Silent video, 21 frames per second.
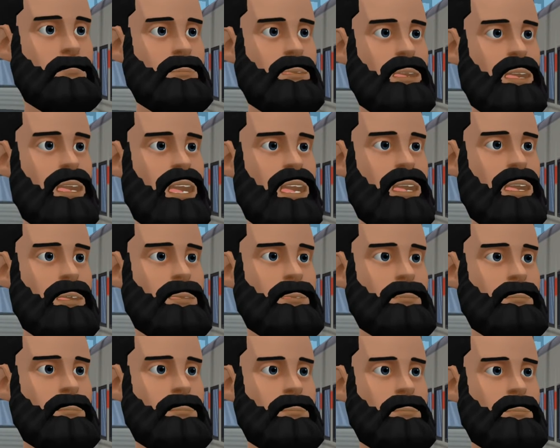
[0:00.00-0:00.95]
Really?
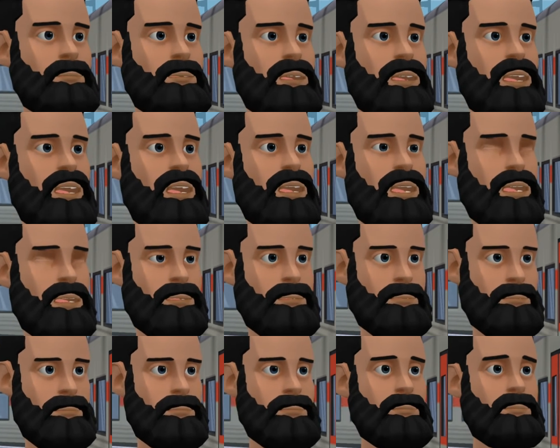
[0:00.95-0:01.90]
Daily?
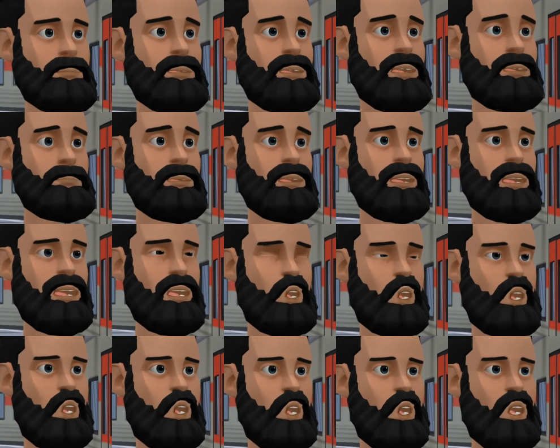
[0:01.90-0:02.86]
I am at
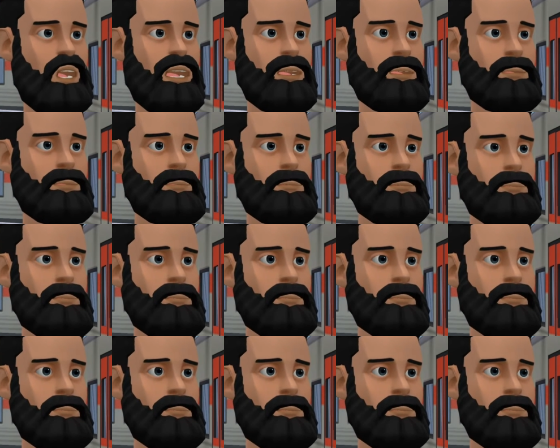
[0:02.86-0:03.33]
Alawwa.